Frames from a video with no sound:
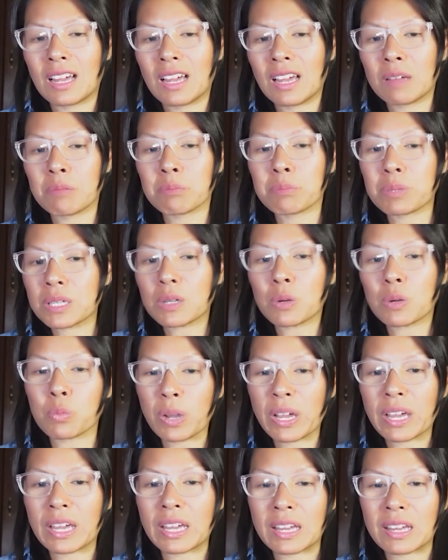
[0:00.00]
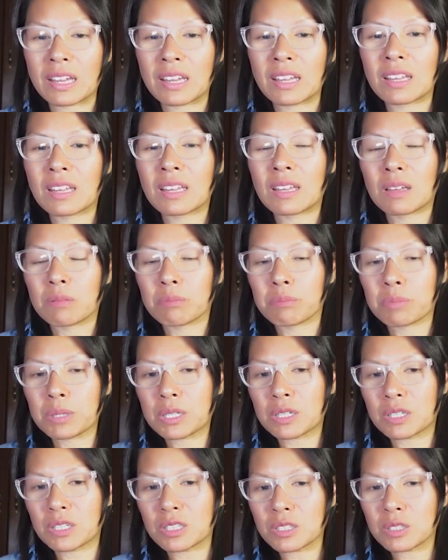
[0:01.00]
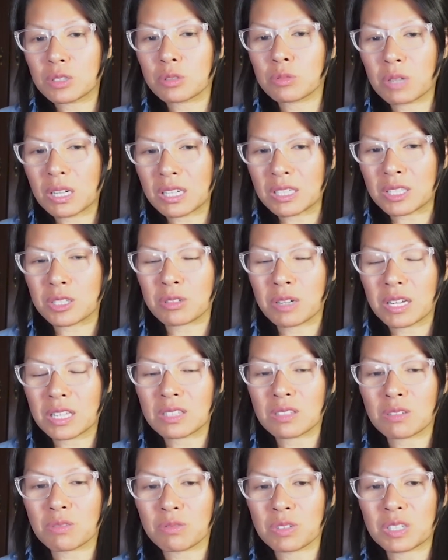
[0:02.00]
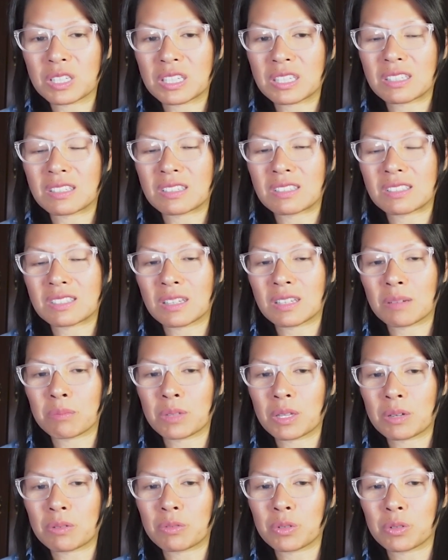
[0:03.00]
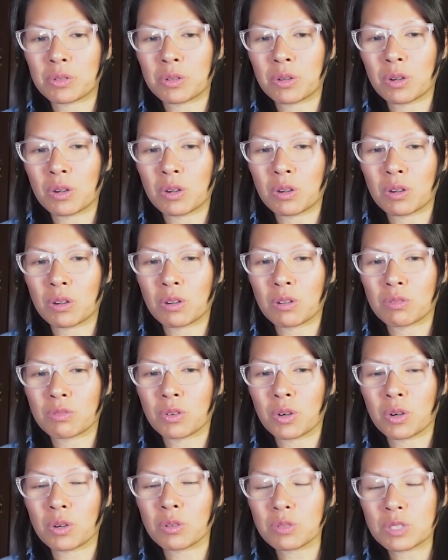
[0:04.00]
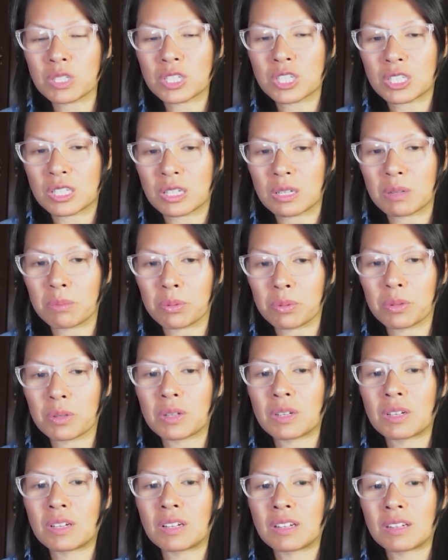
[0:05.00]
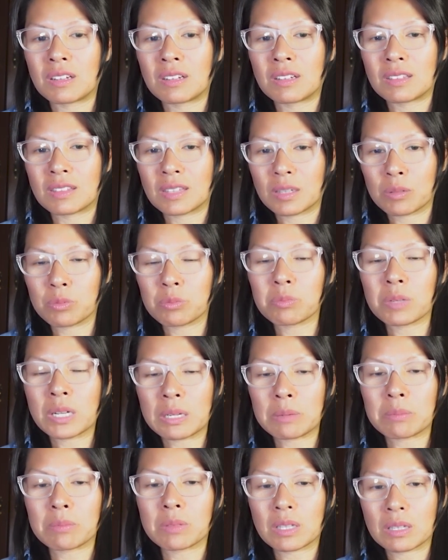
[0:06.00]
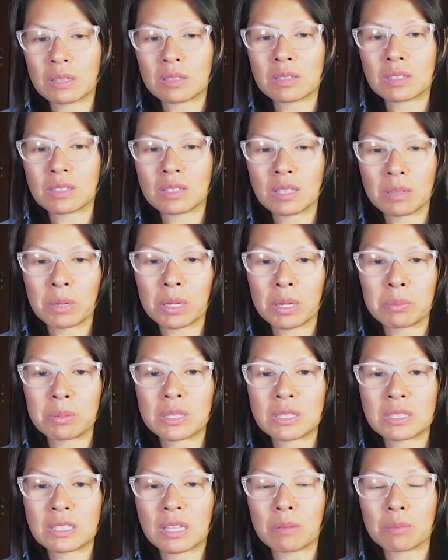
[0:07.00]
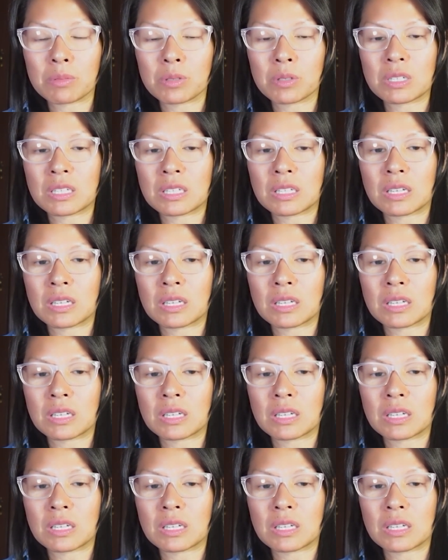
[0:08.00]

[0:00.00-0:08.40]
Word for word: And be aware because you are transferring some level of ownership there might there, there may be stamp duty